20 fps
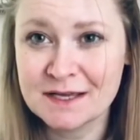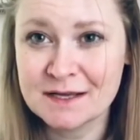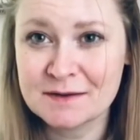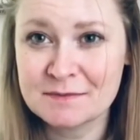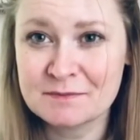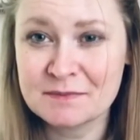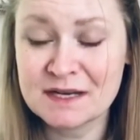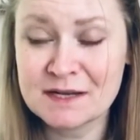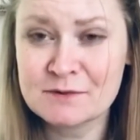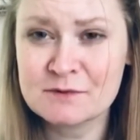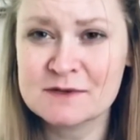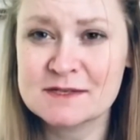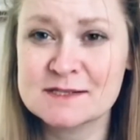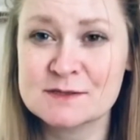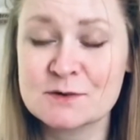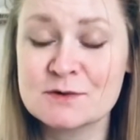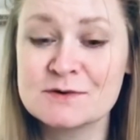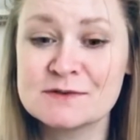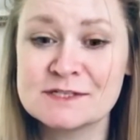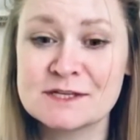But it was
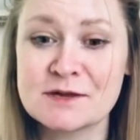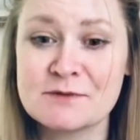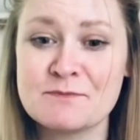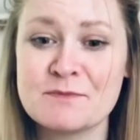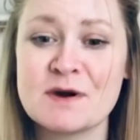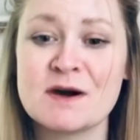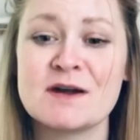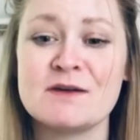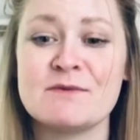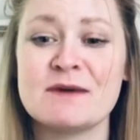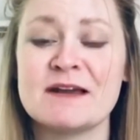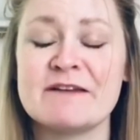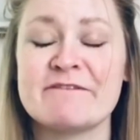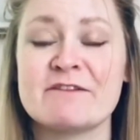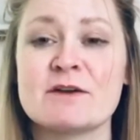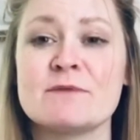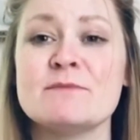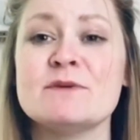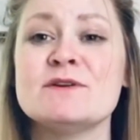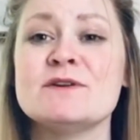also my way of
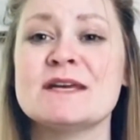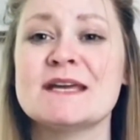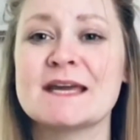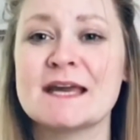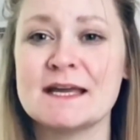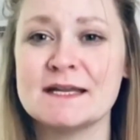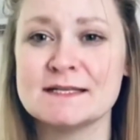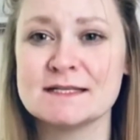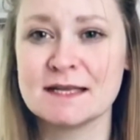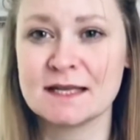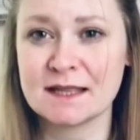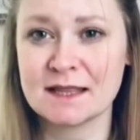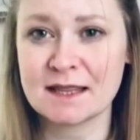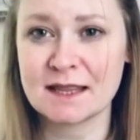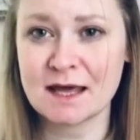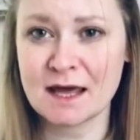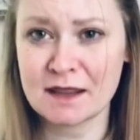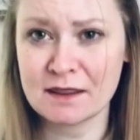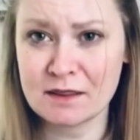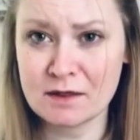communicating
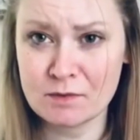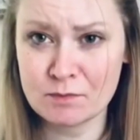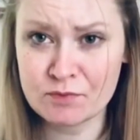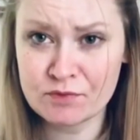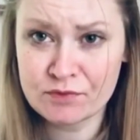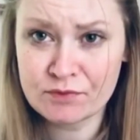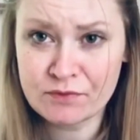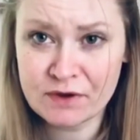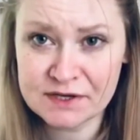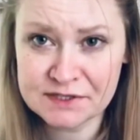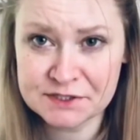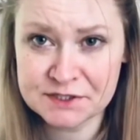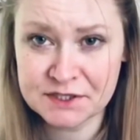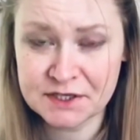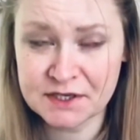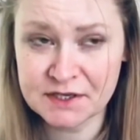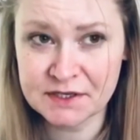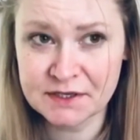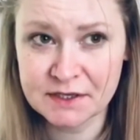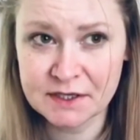that the
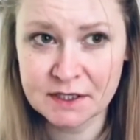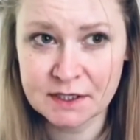pressure